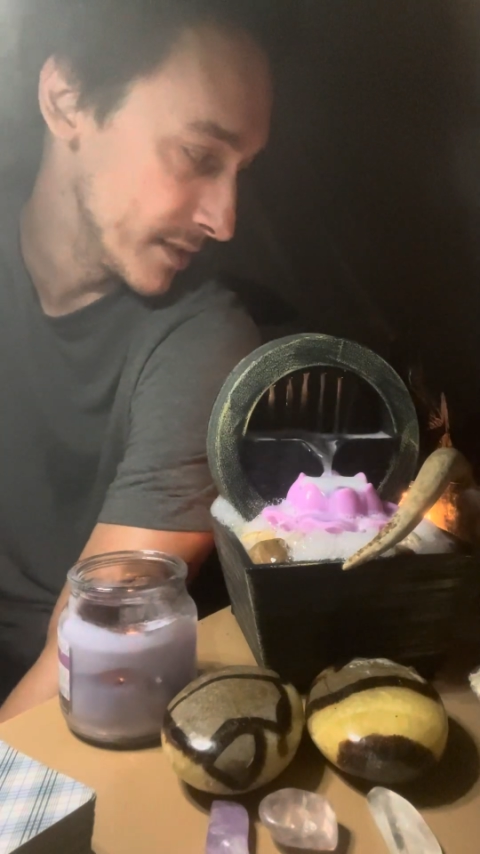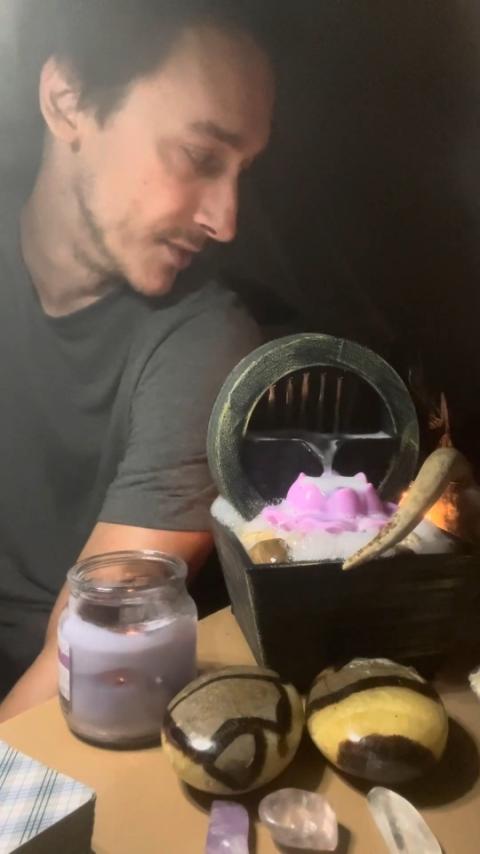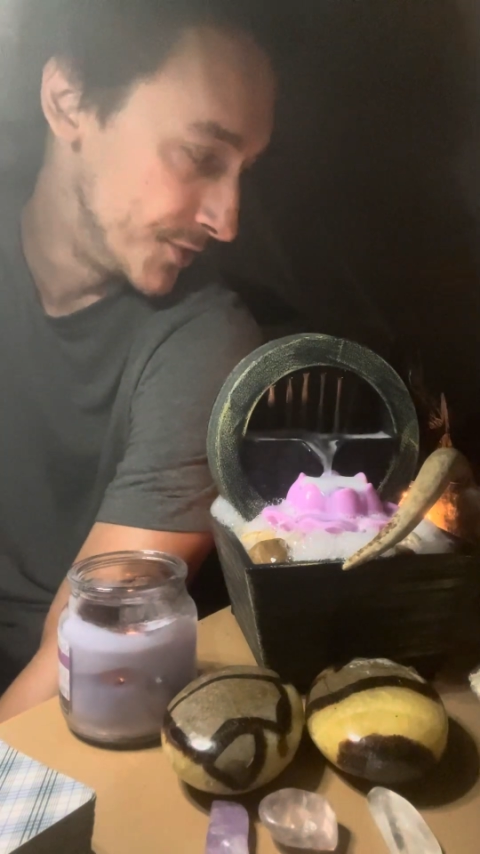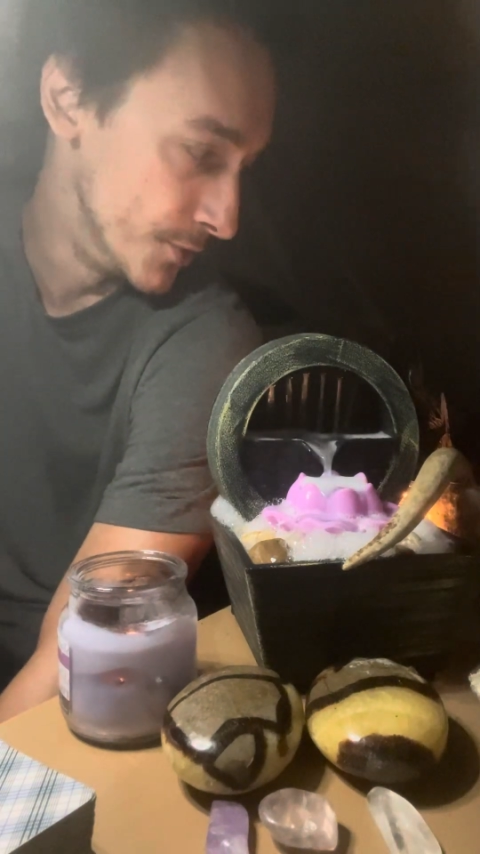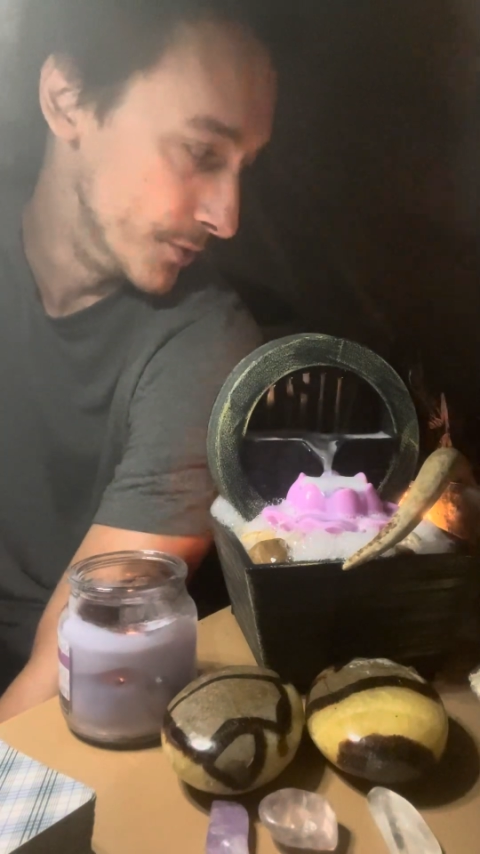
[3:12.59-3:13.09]

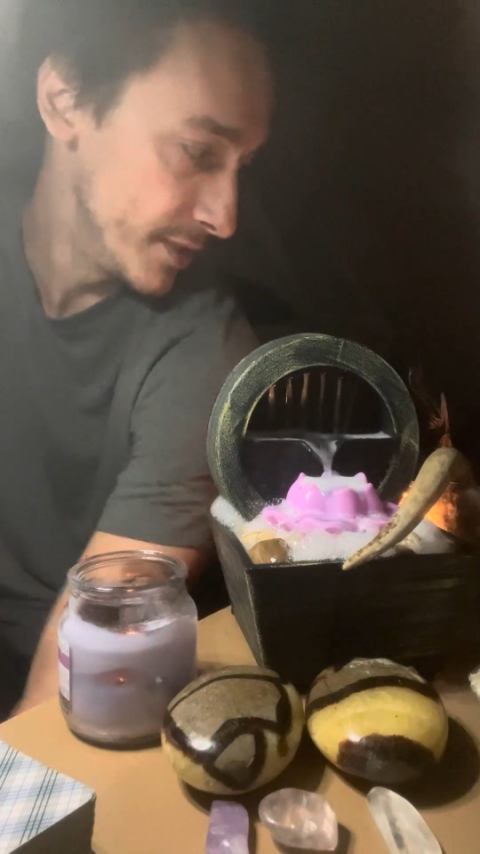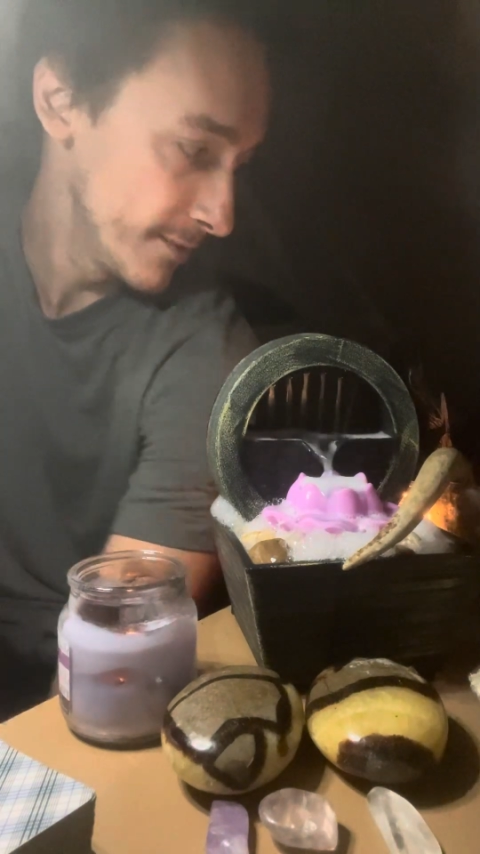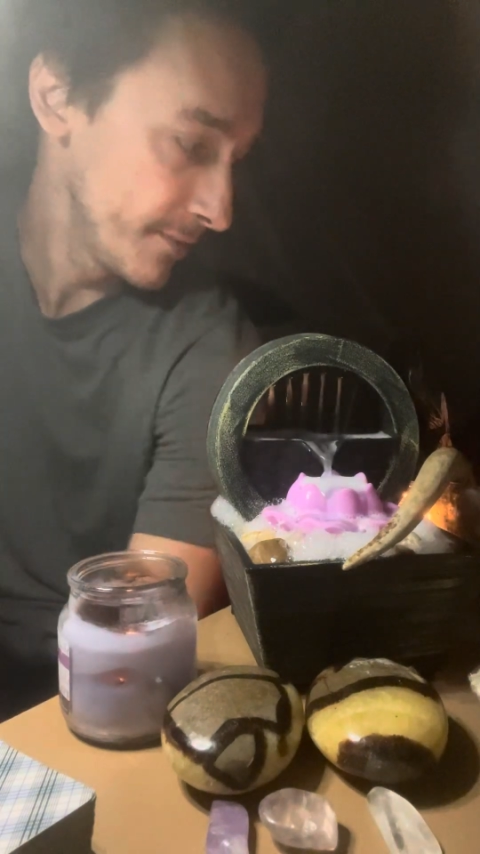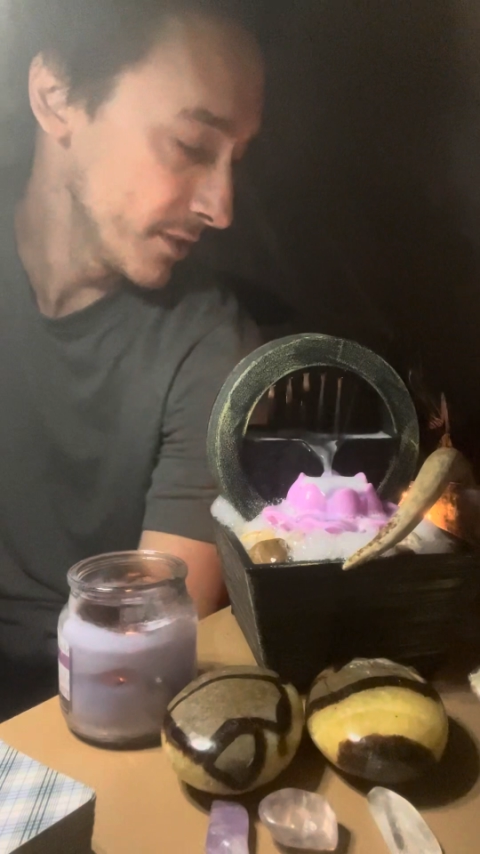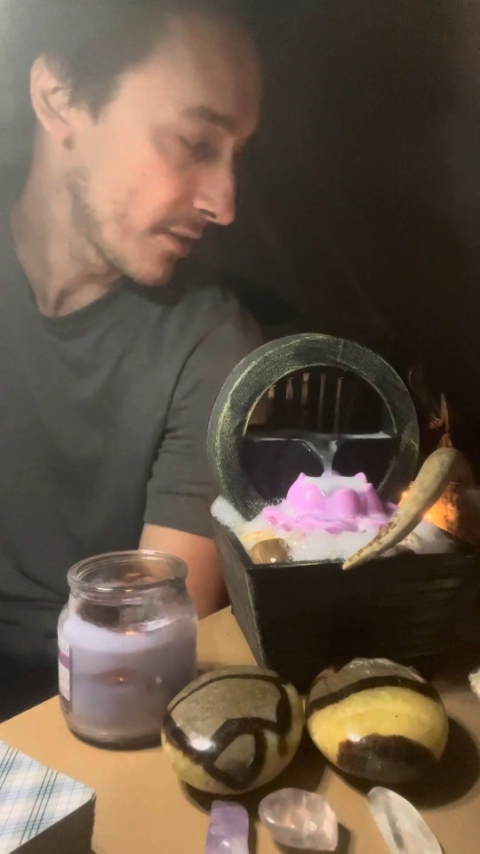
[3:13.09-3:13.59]
intuitive
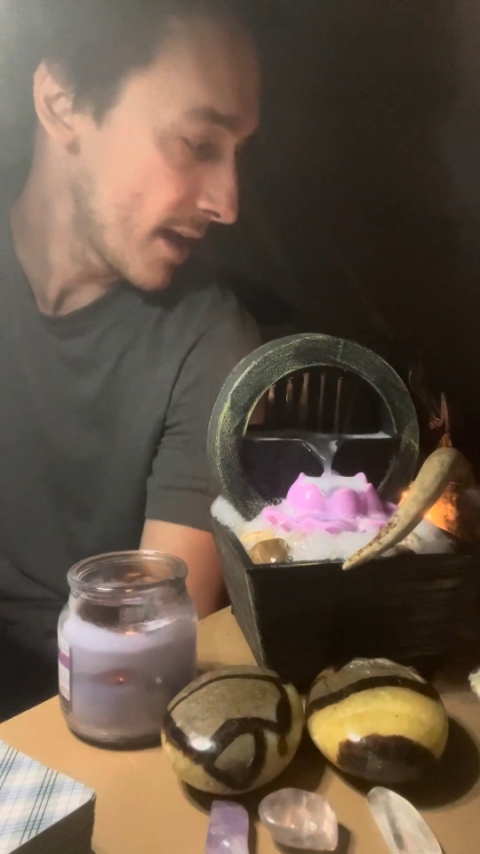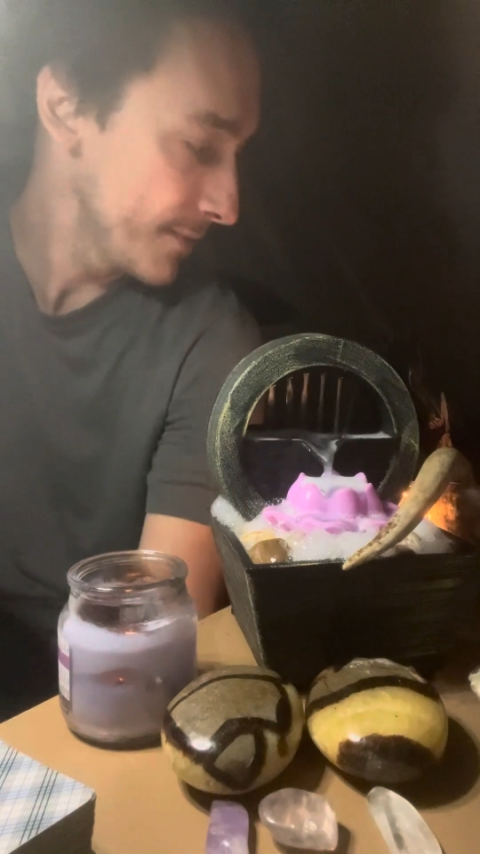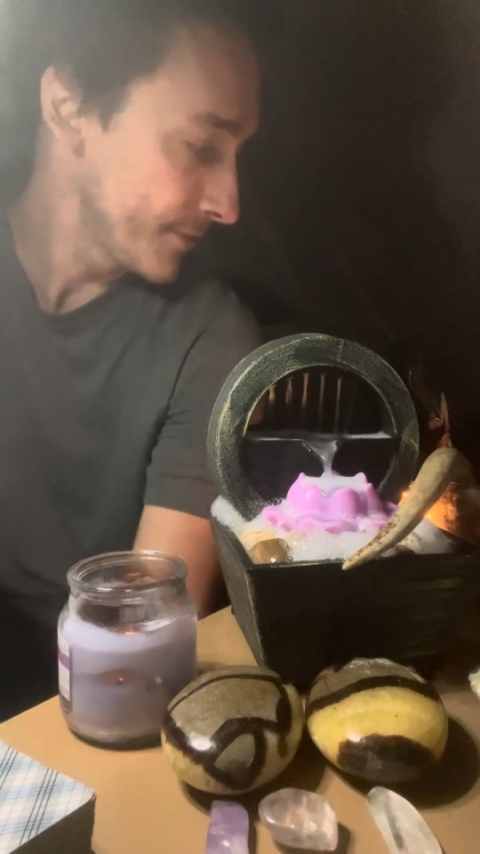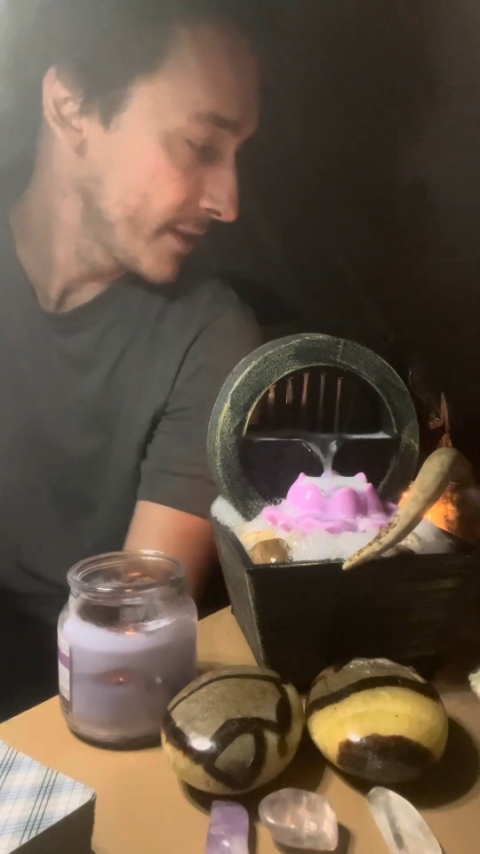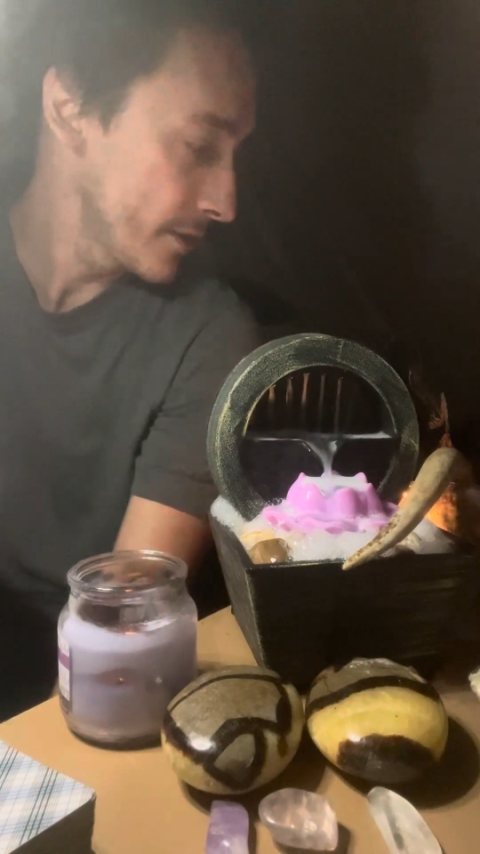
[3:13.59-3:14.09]
in your
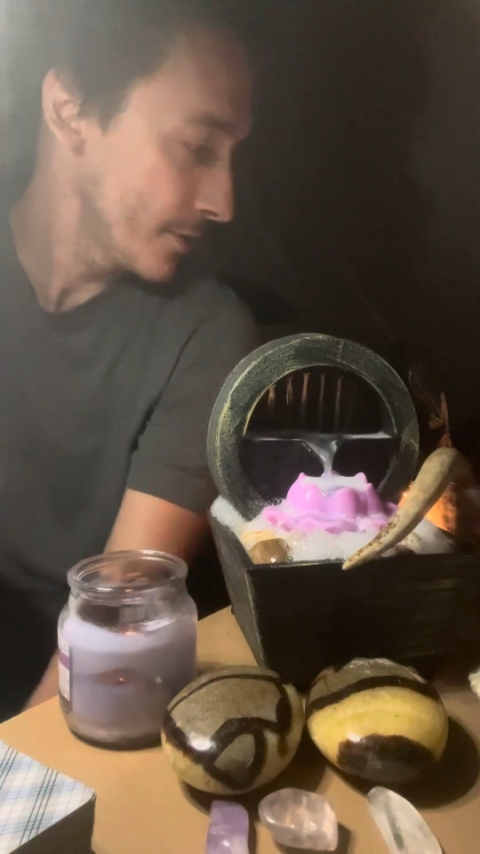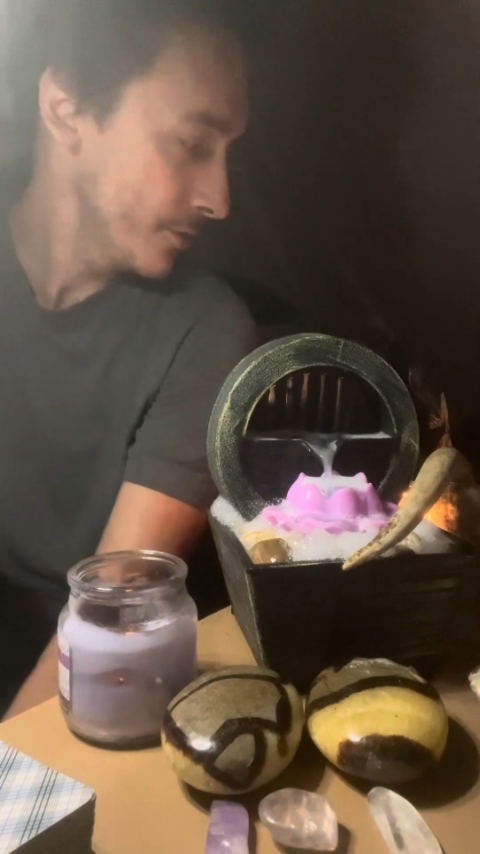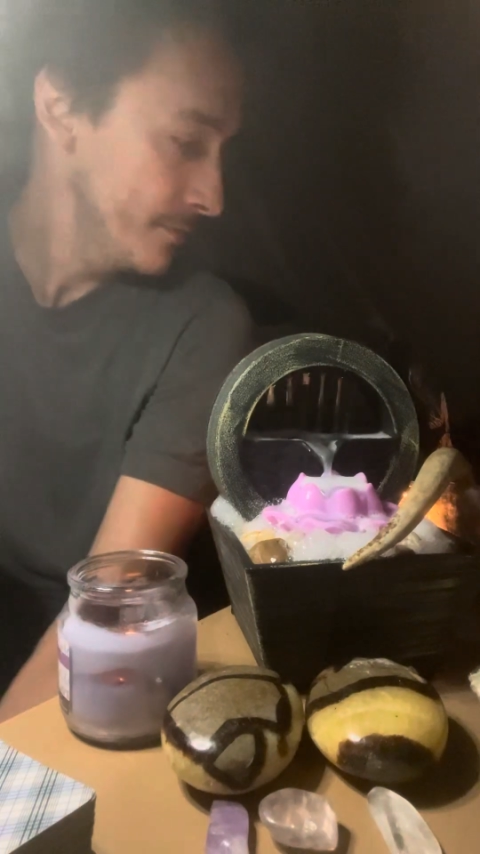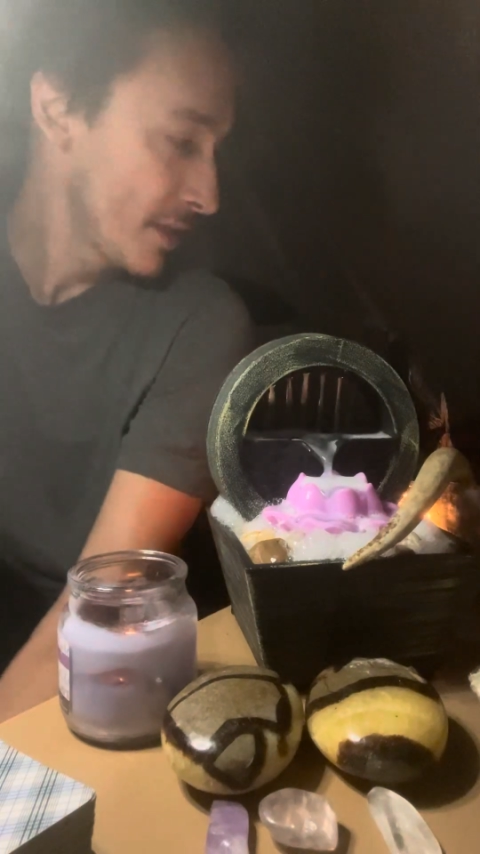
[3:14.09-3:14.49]
life, Leo,